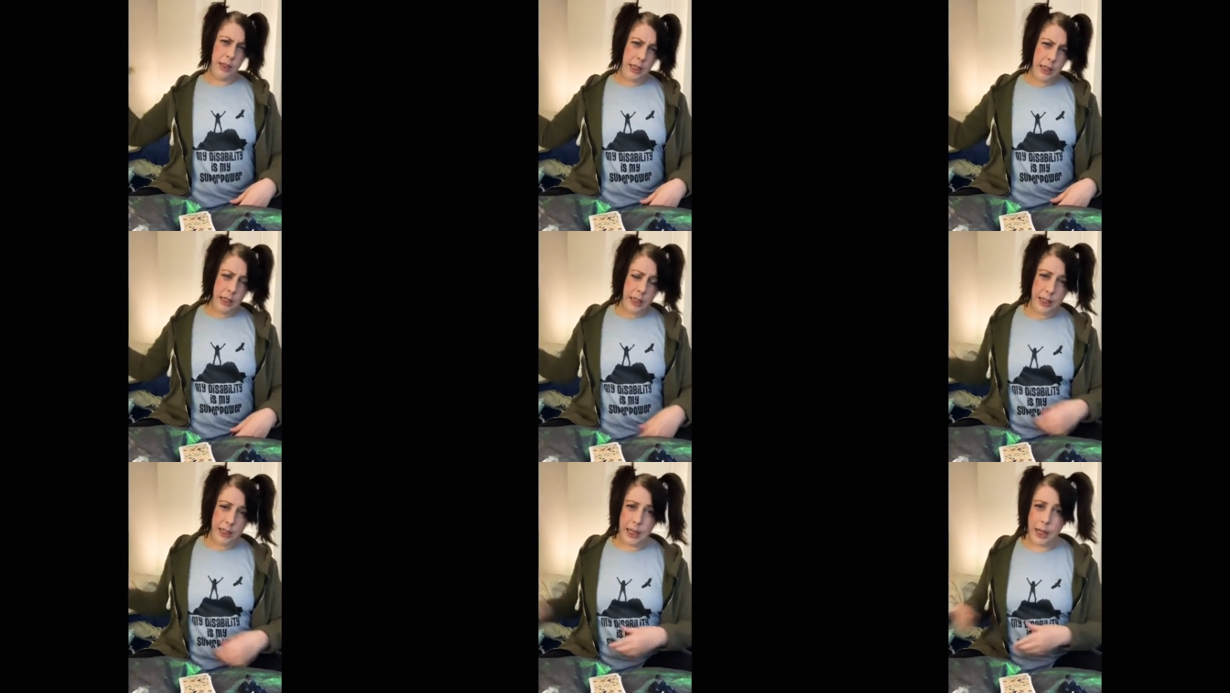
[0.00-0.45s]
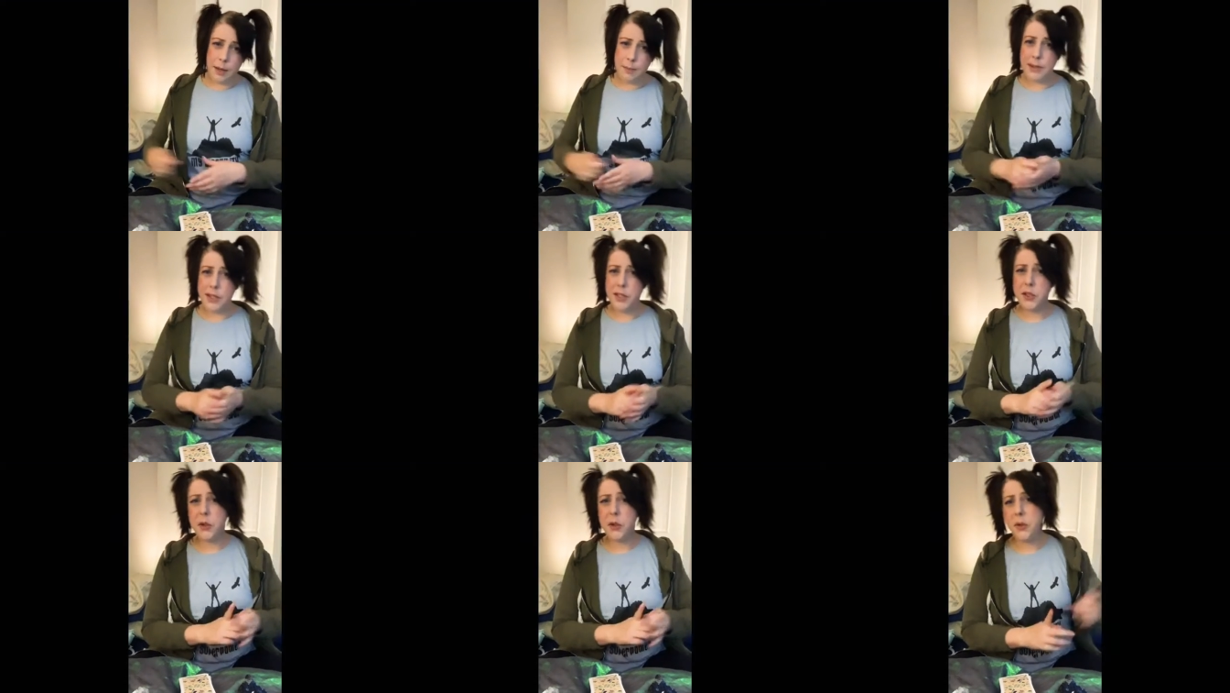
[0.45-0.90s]
get out of my
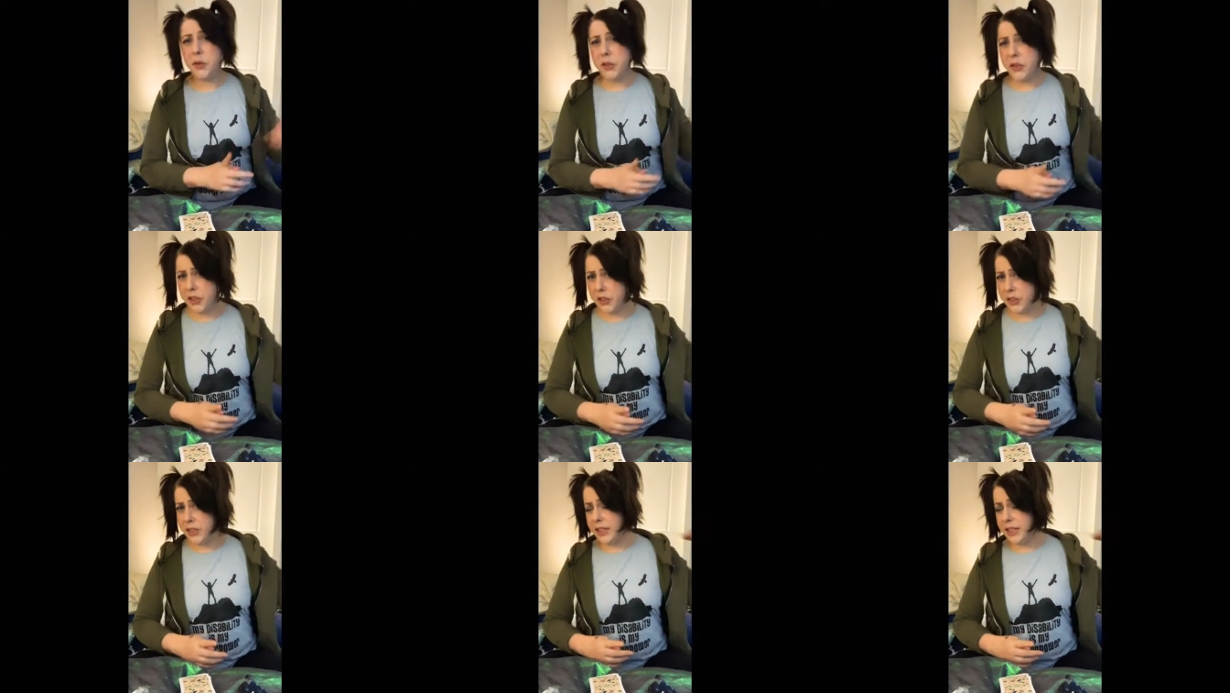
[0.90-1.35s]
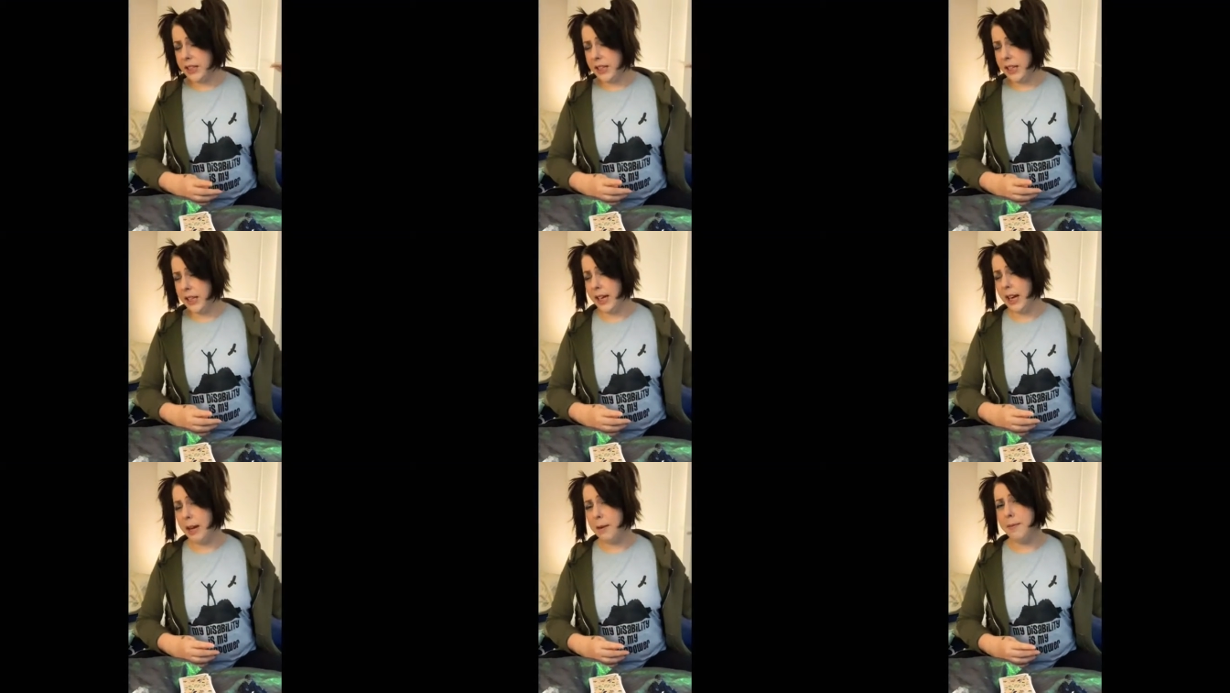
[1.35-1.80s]
shoulders,
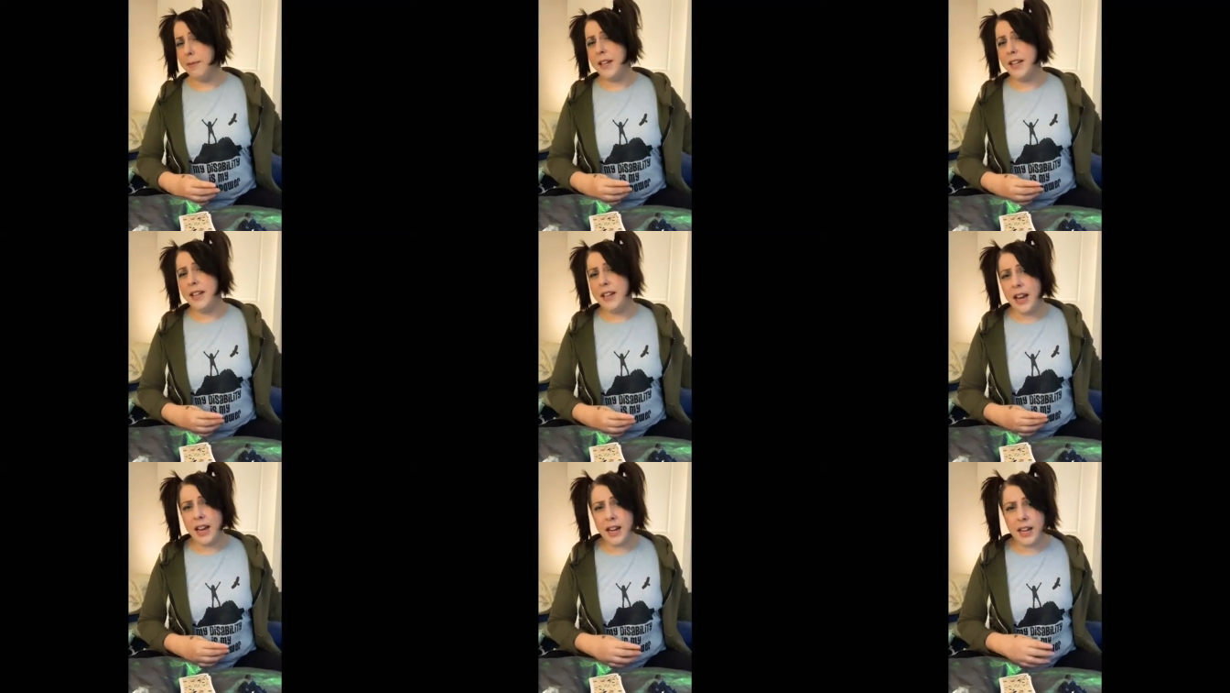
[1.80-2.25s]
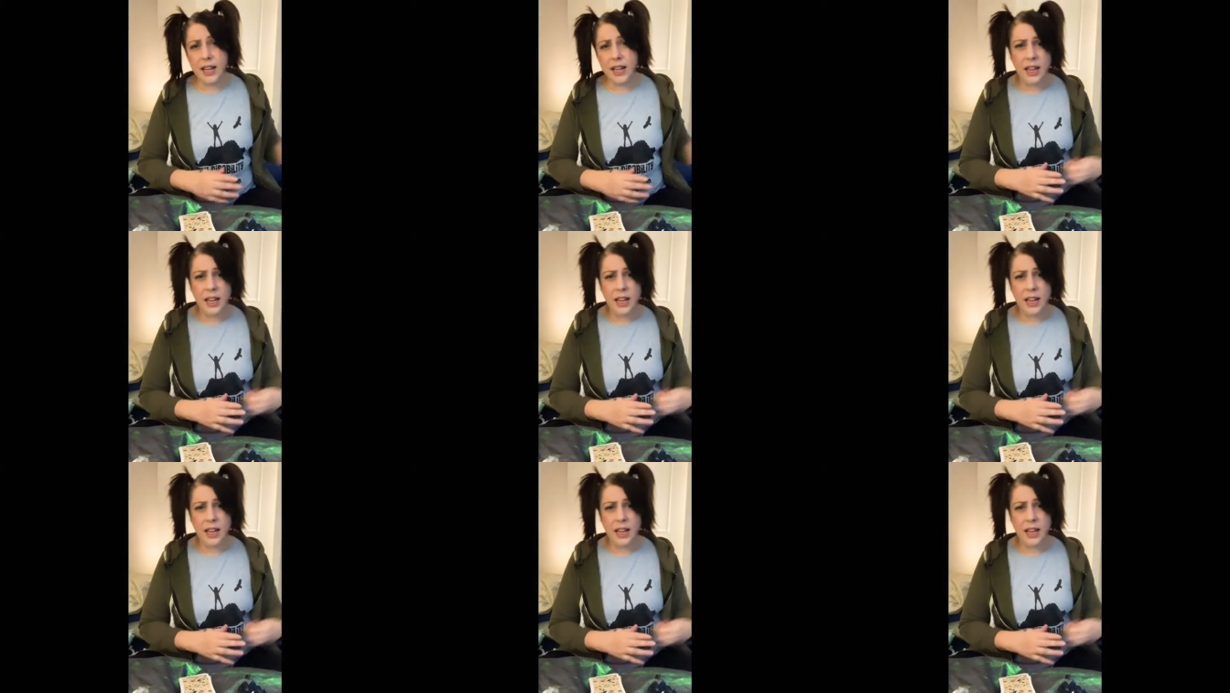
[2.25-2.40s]
get out of my neck.